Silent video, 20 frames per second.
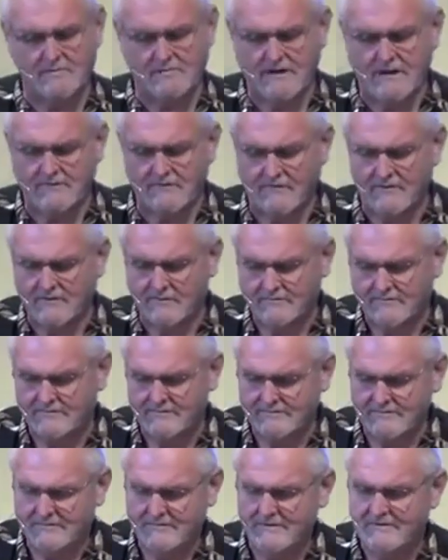ever
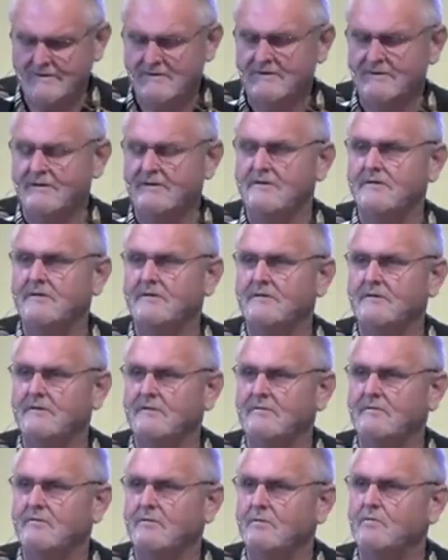
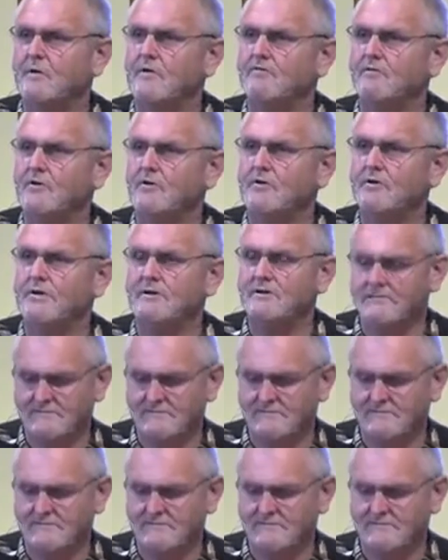when we've learned it.